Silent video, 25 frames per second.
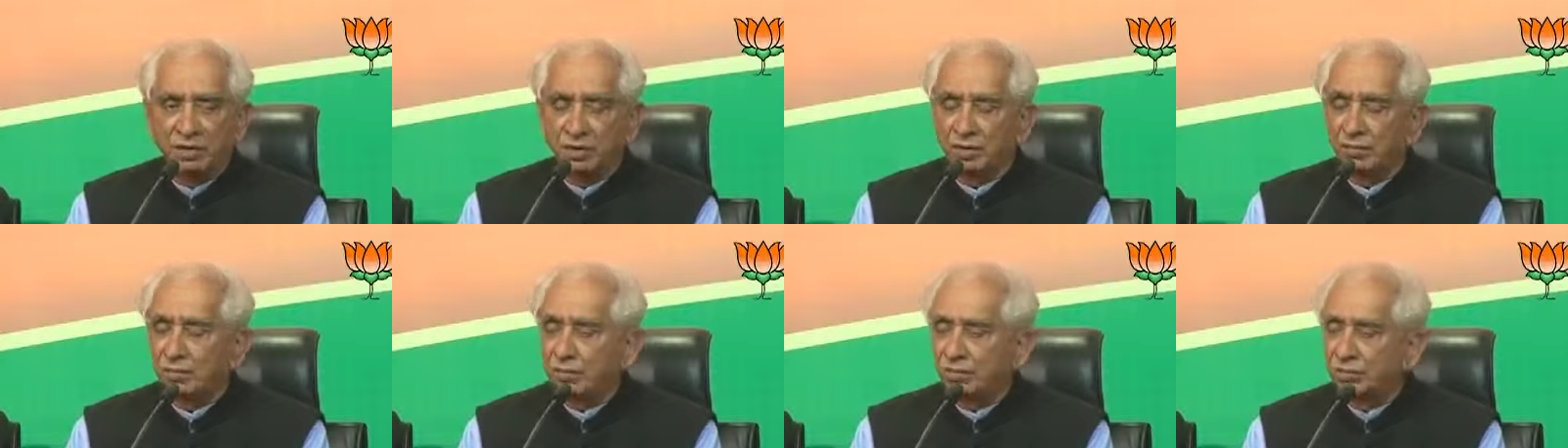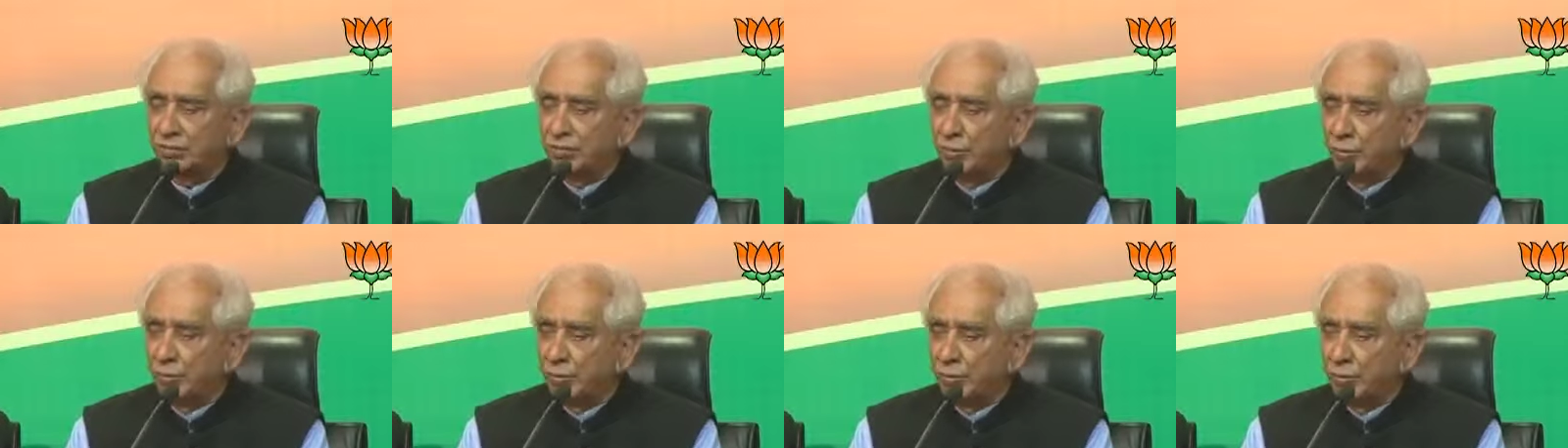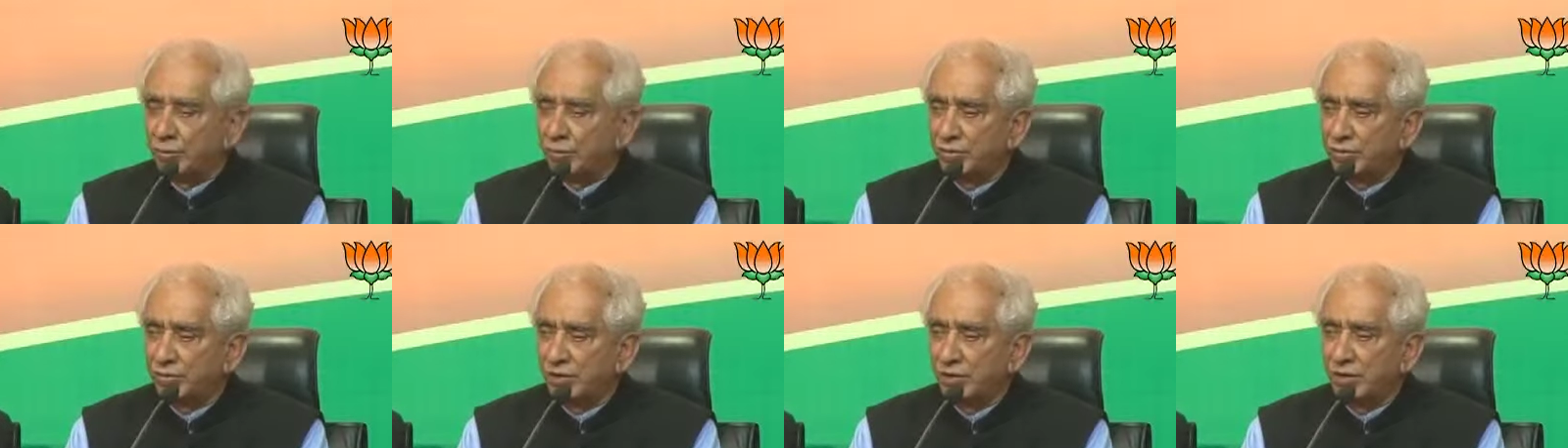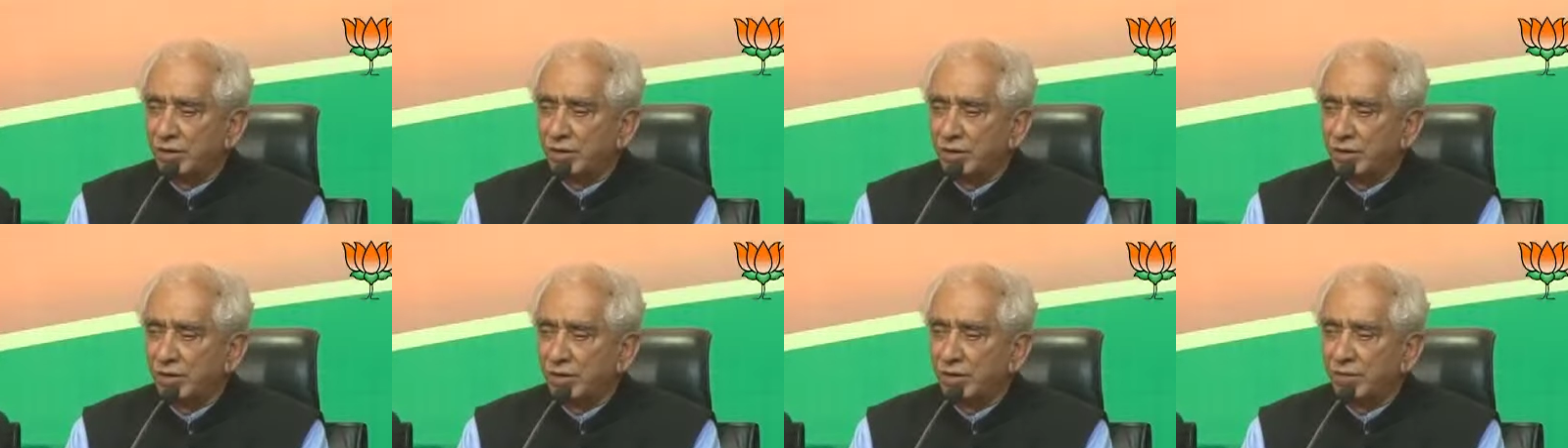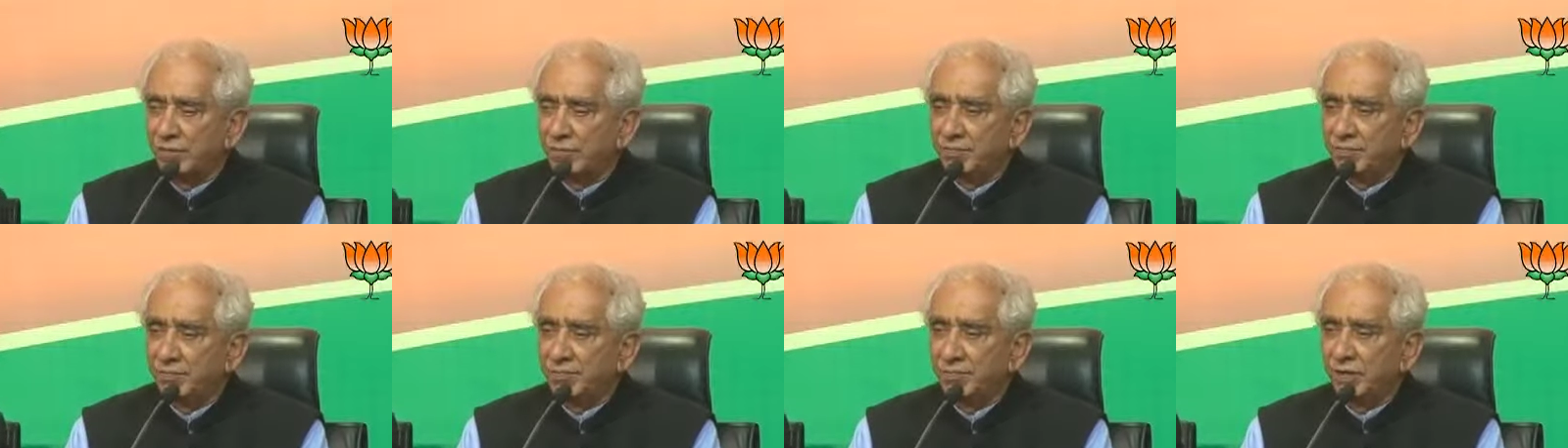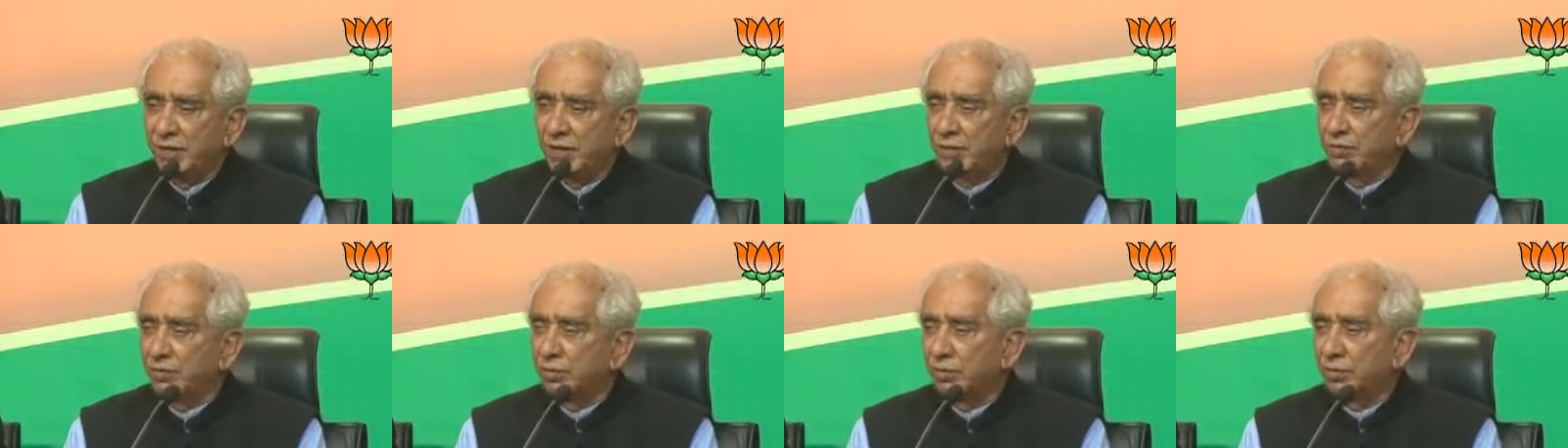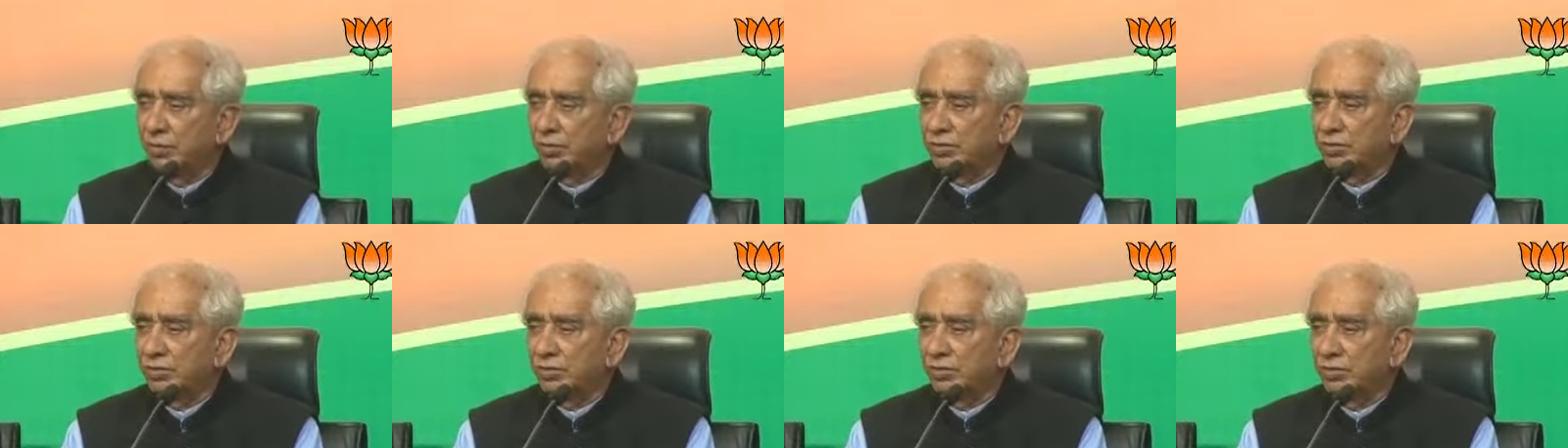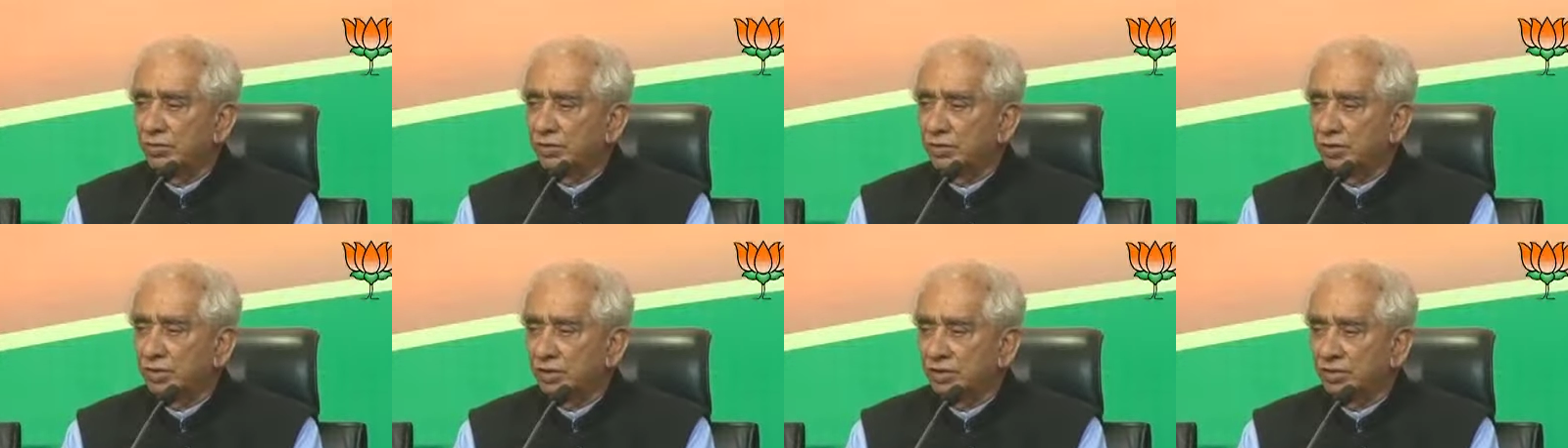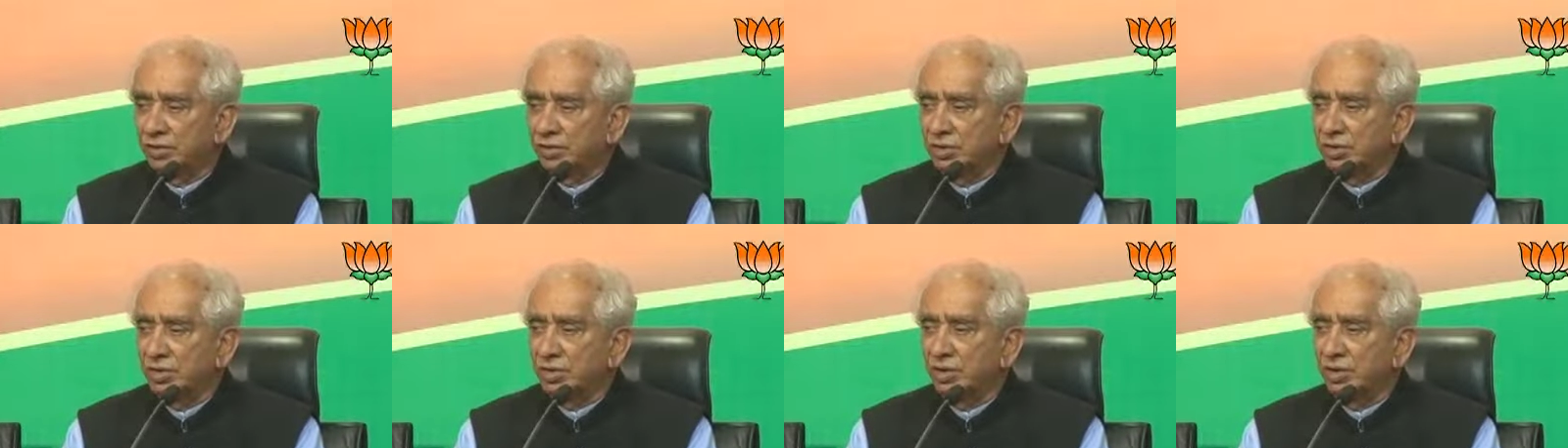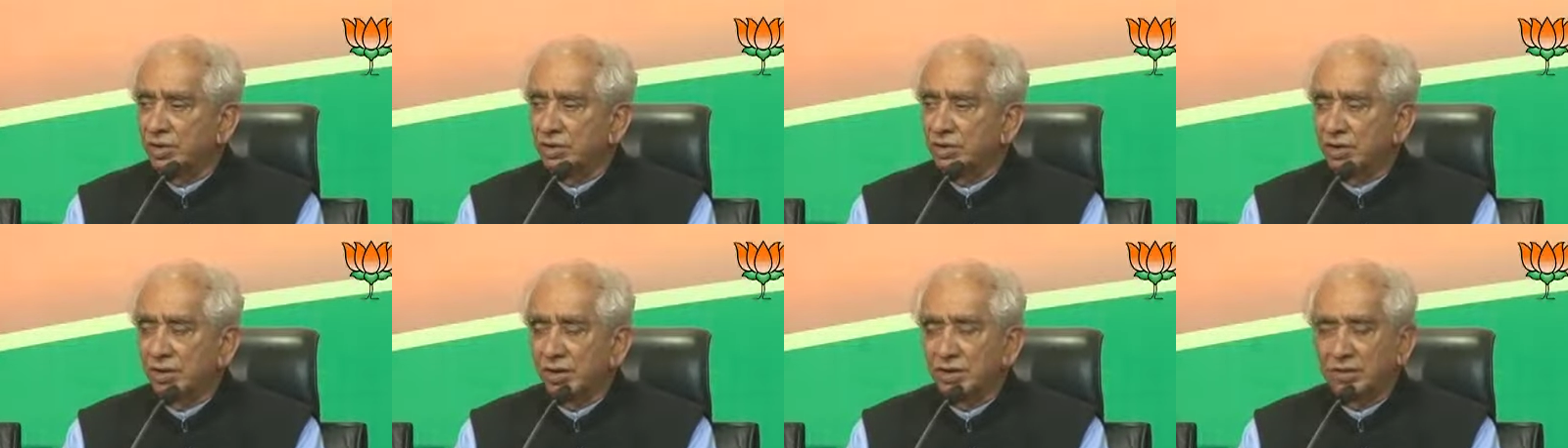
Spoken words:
It was Formosa that was considered